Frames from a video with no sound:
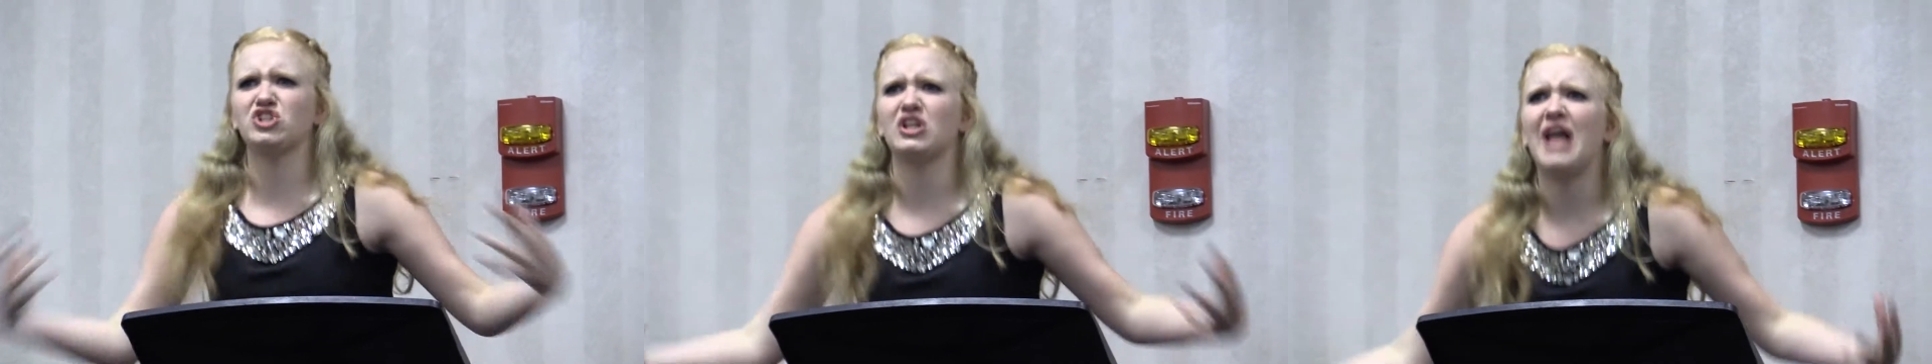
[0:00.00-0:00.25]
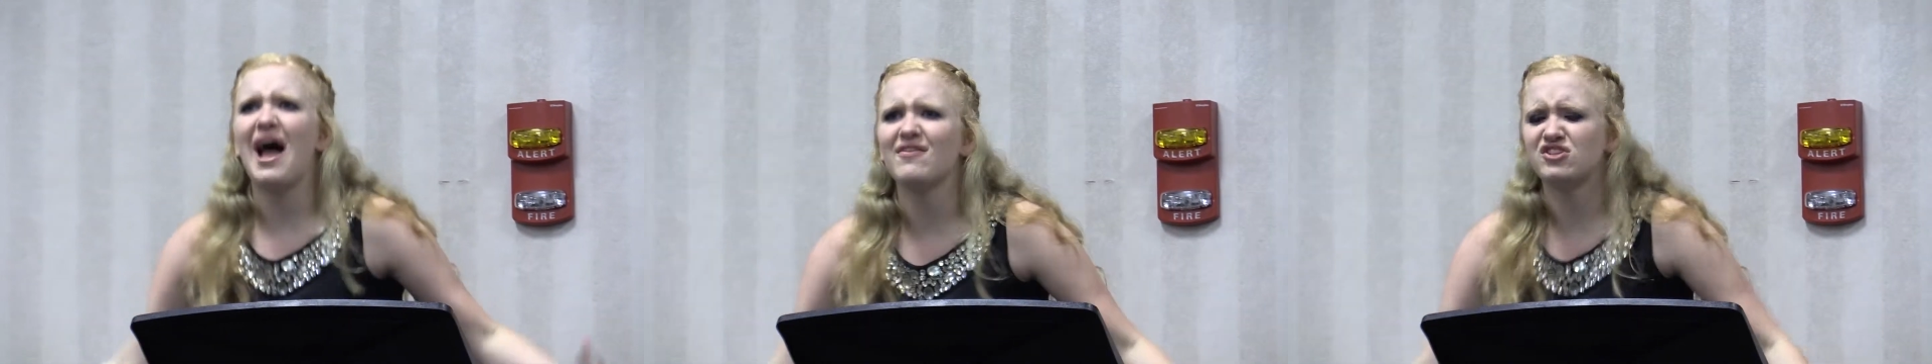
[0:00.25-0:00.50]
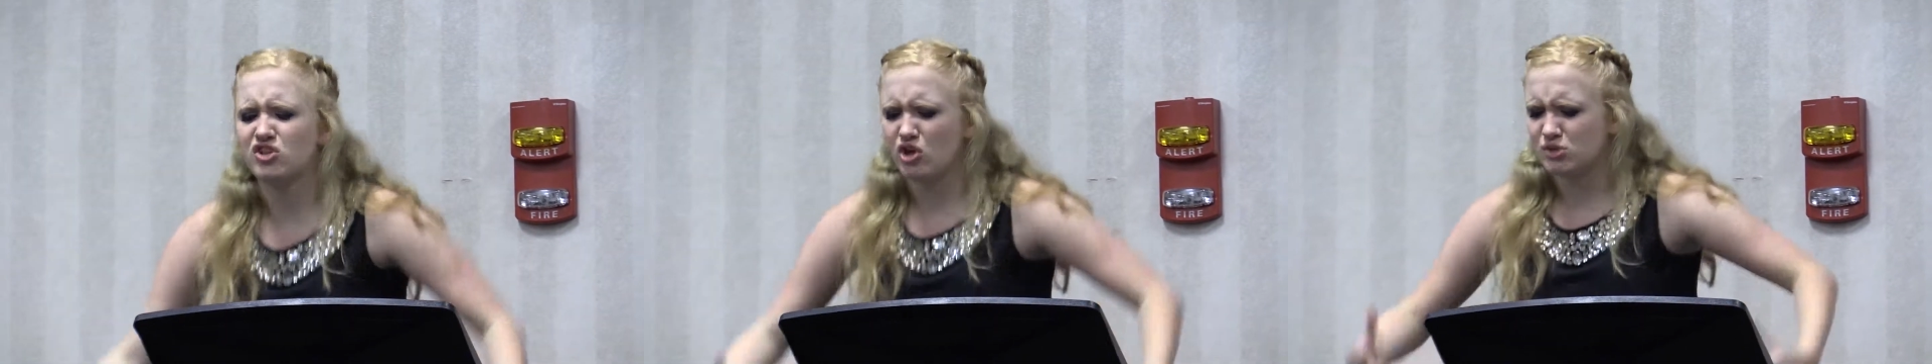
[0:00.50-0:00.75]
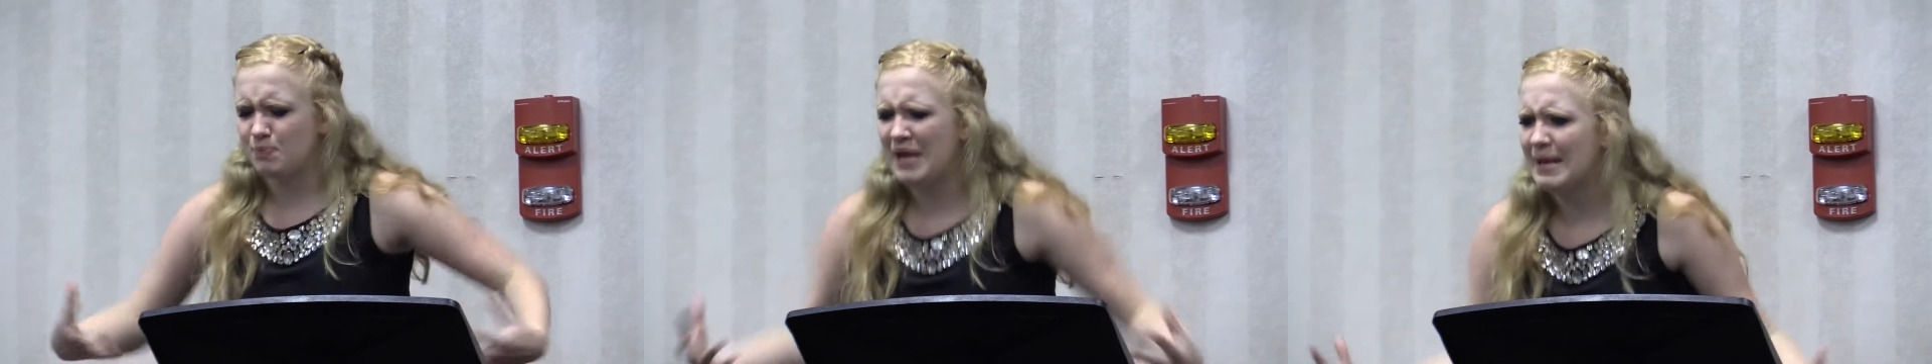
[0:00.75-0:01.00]
the lives of
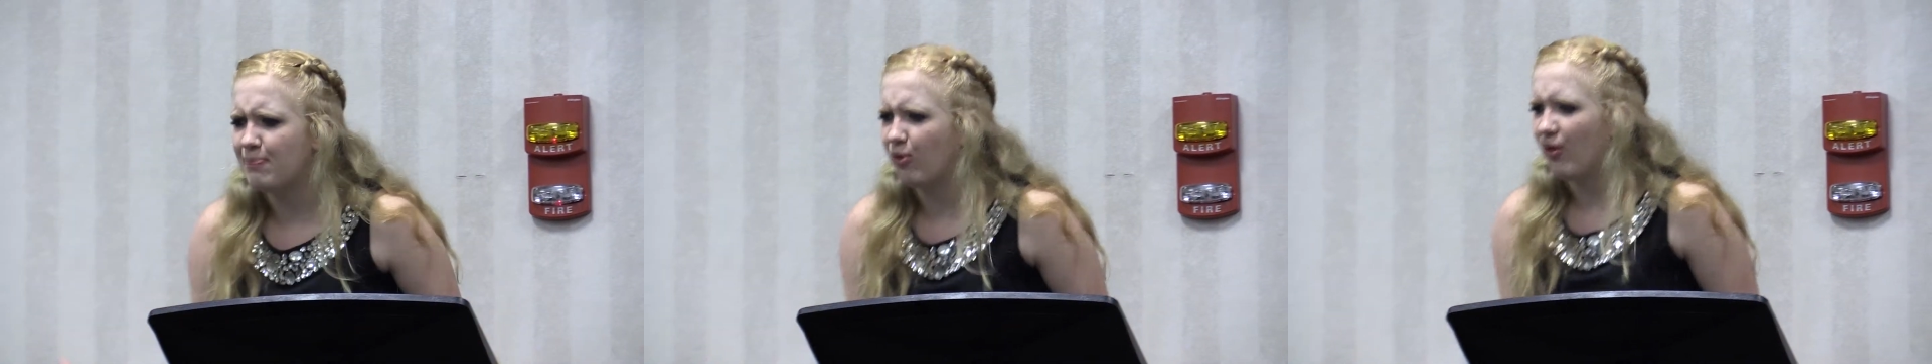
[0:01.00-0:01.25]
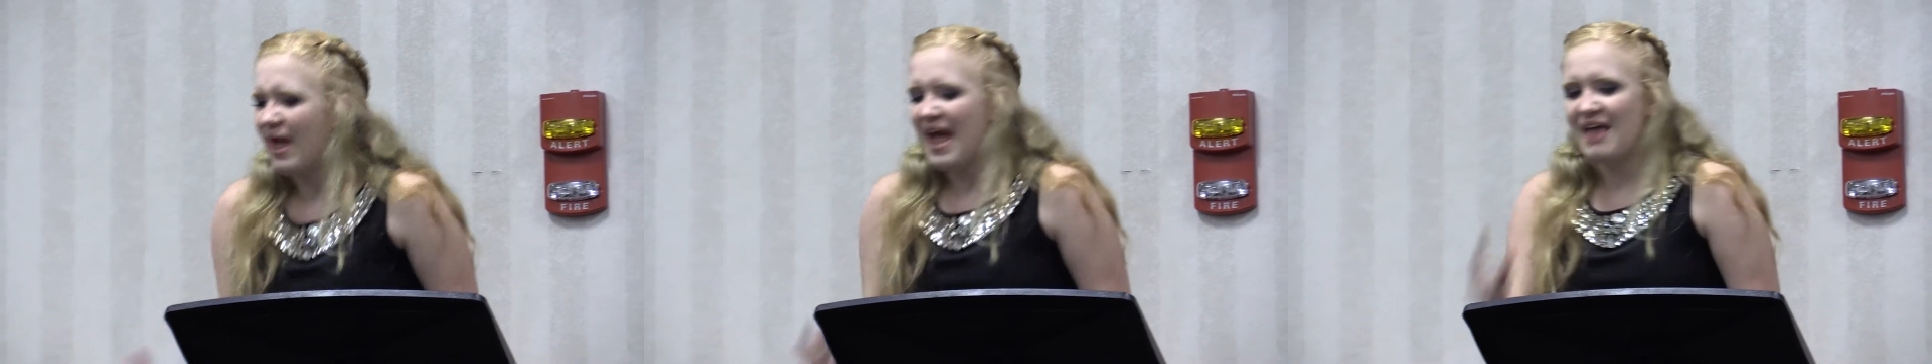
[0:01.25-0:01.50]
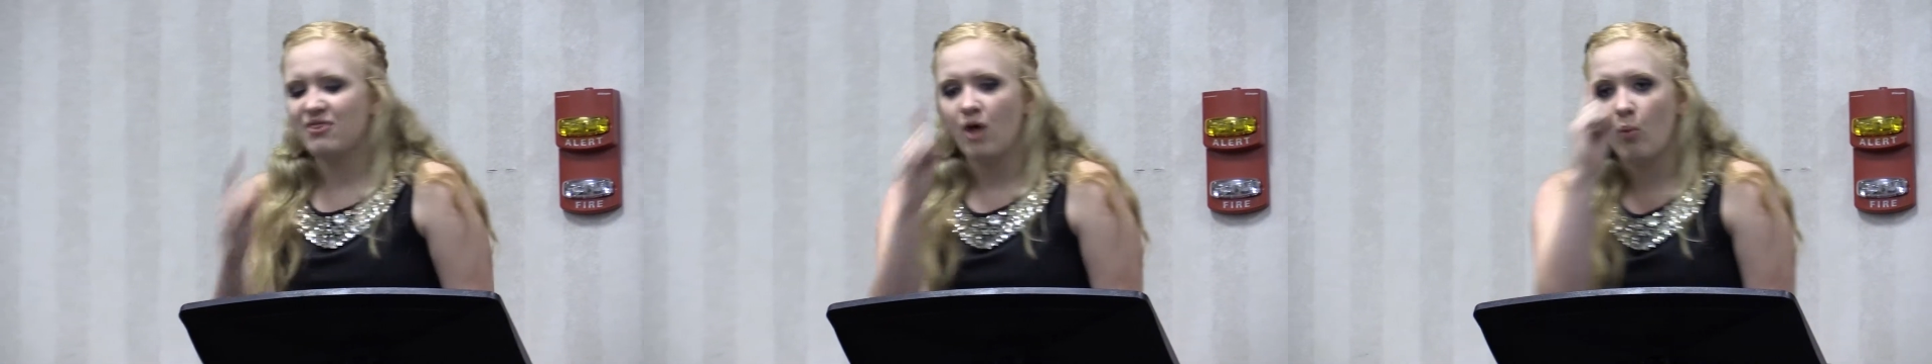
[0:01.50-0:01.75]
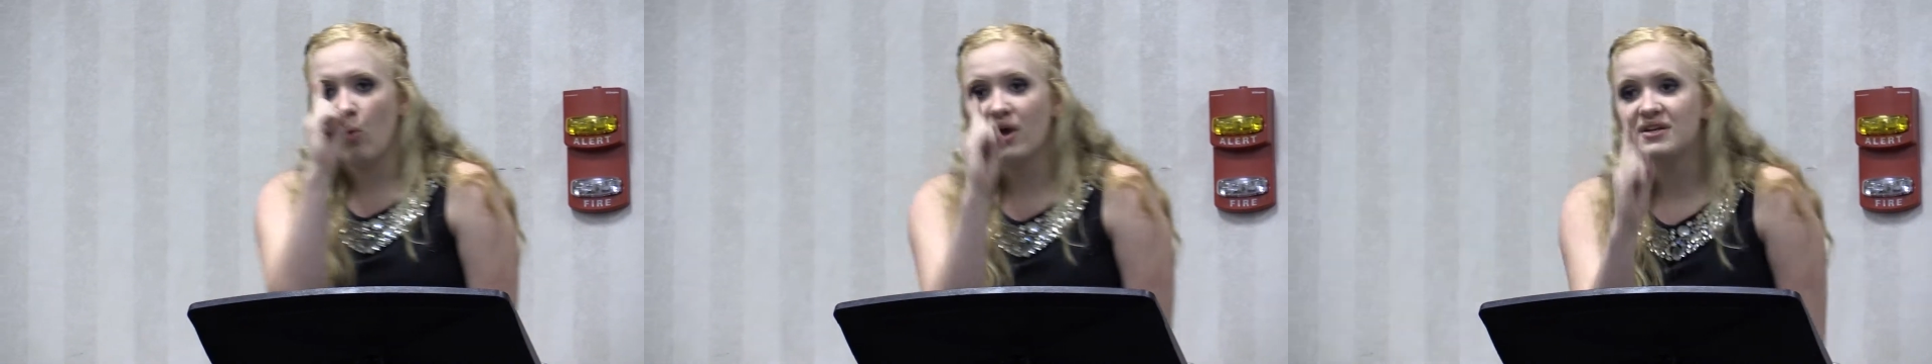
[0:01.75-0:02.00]
those people. And
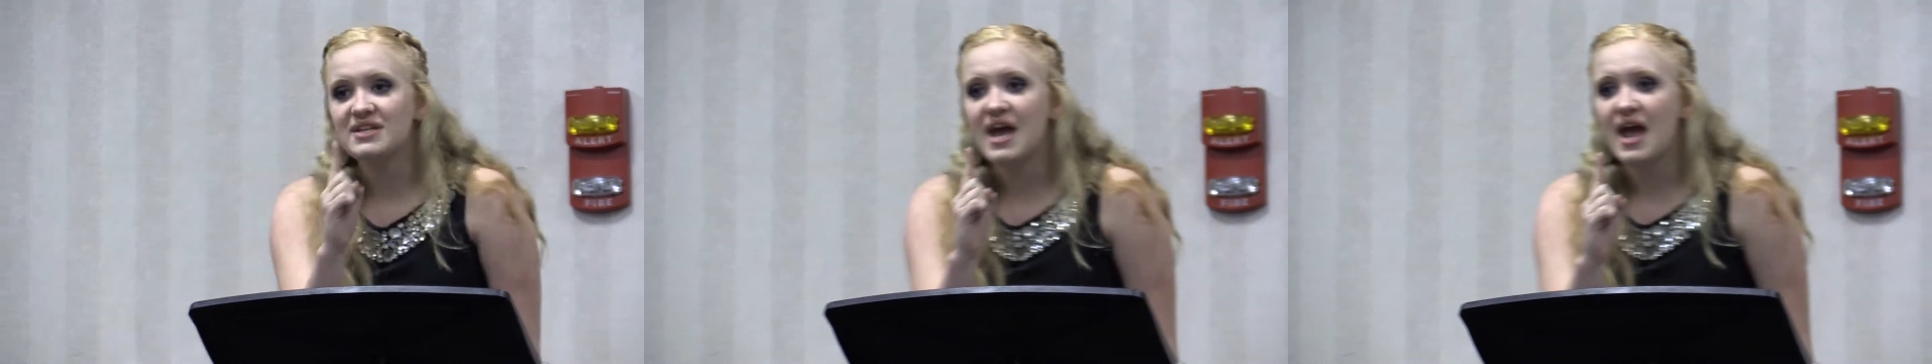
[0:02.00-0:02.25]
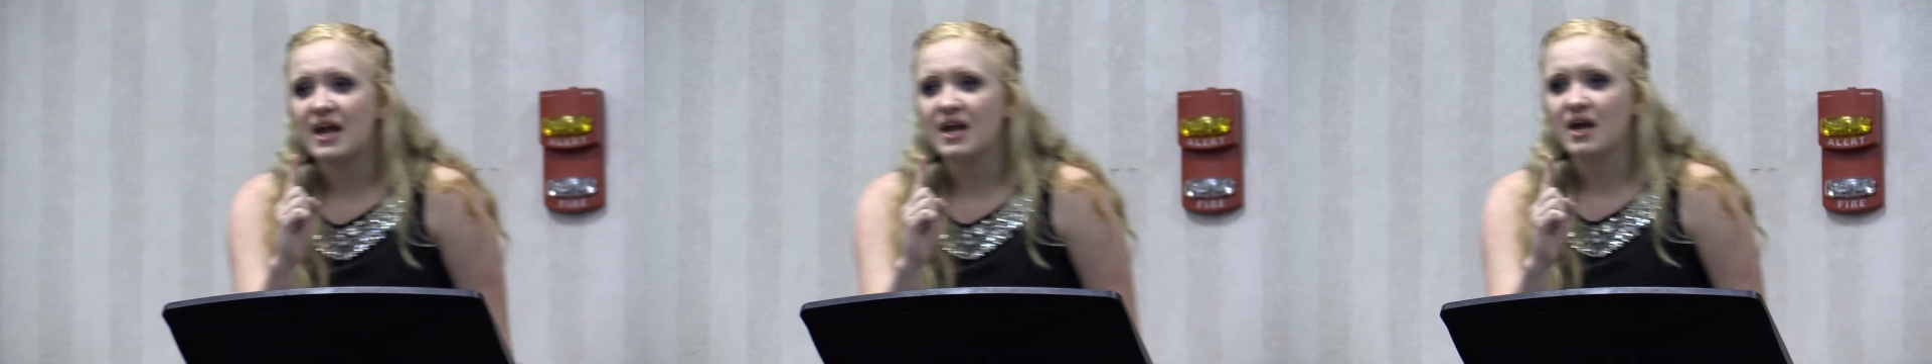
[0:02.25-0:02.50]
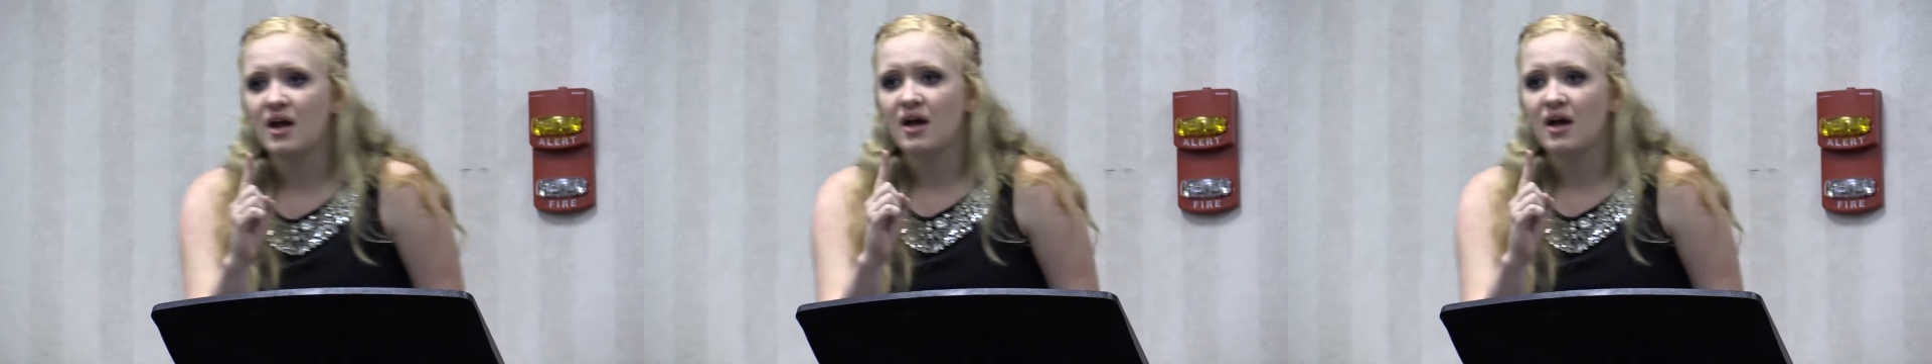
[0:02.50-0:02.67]
then one day,